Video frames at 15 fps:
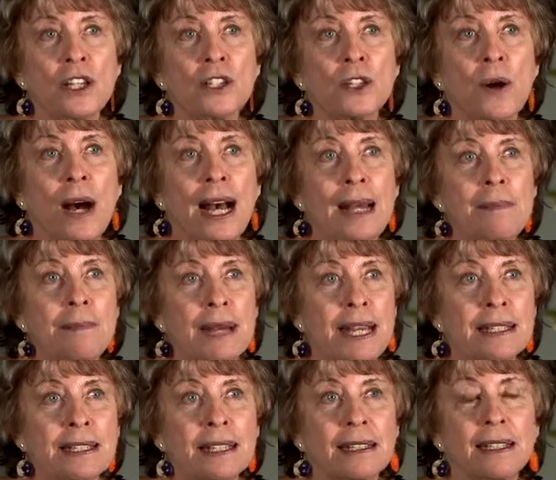So I
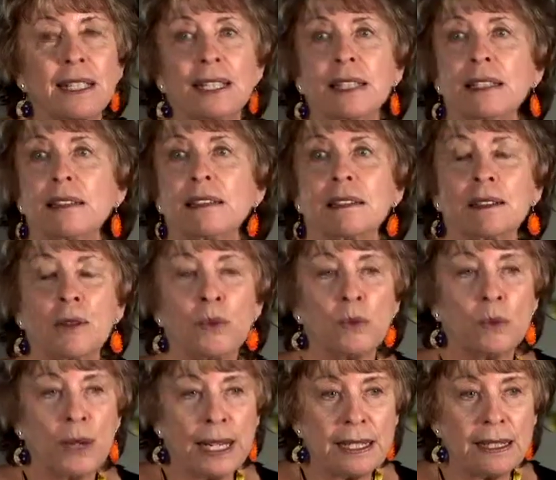basically
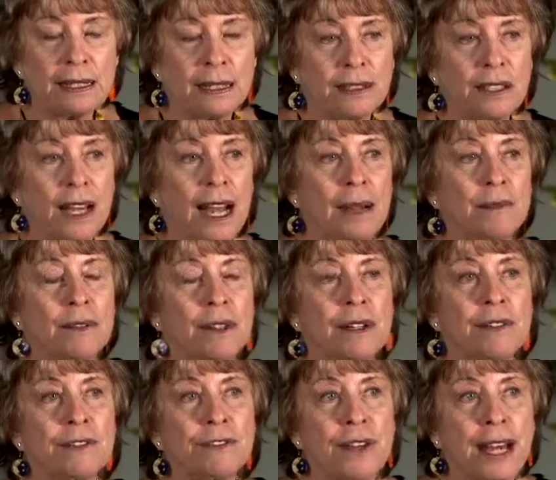went to the
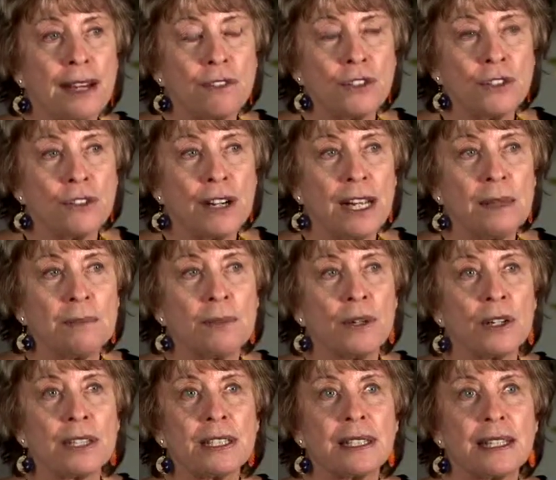library, found trade
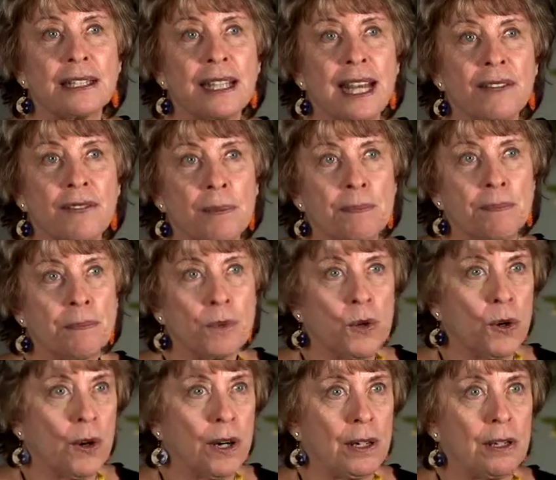books that gave a
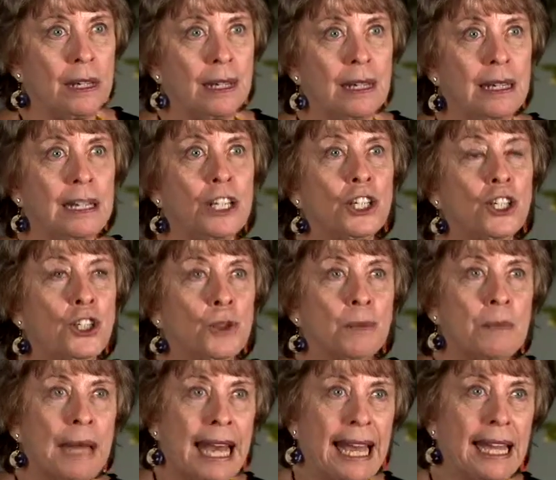more
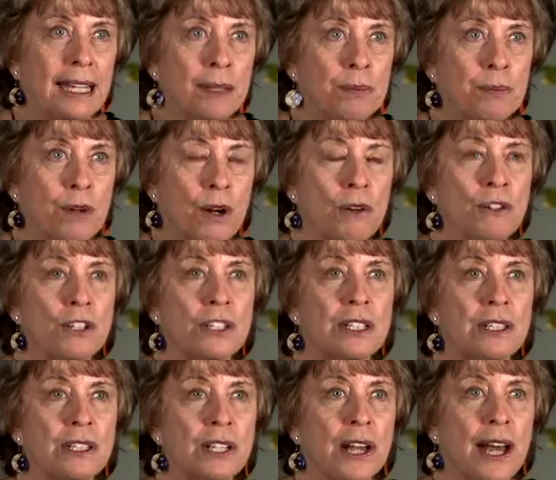humane approach
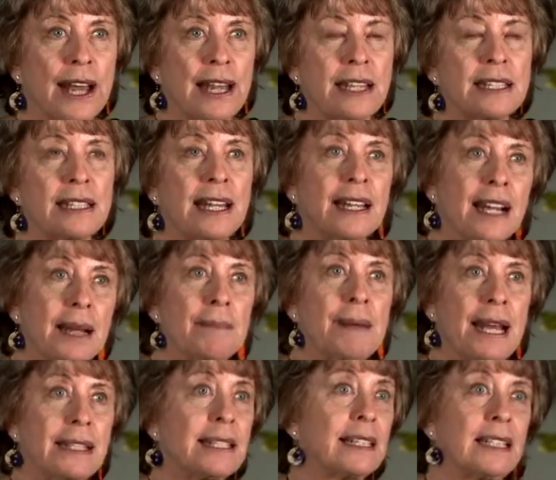to science, and I
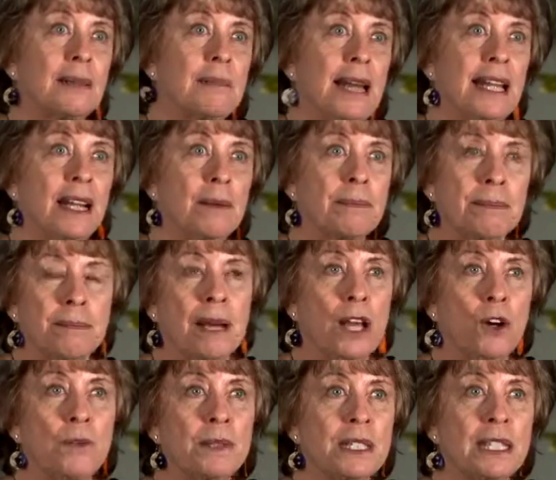basically made up
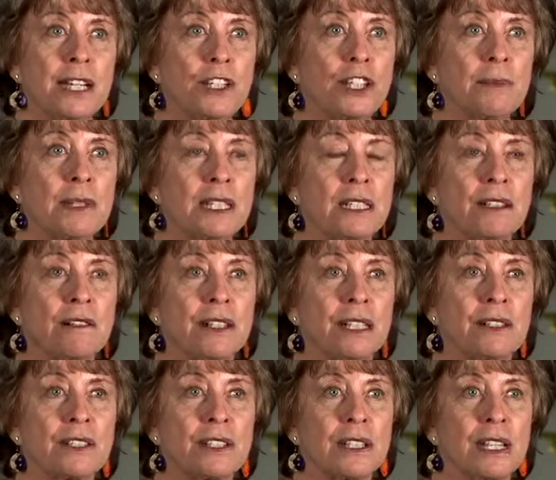my own teaching
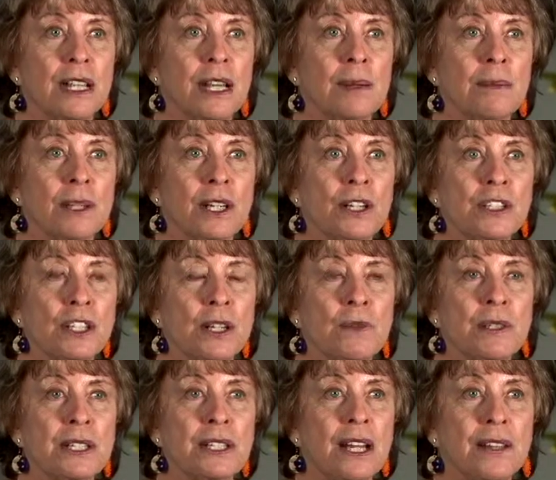materials because there
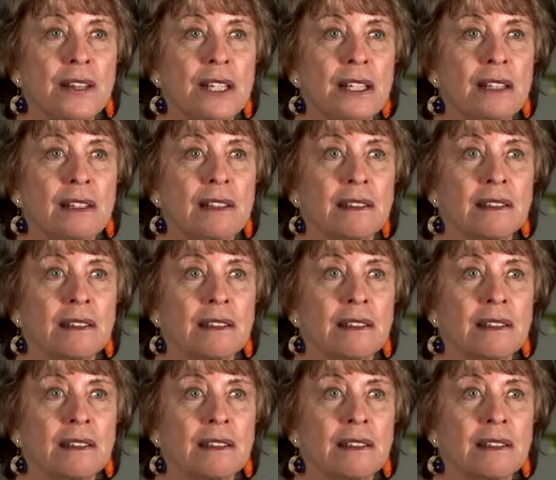was nothing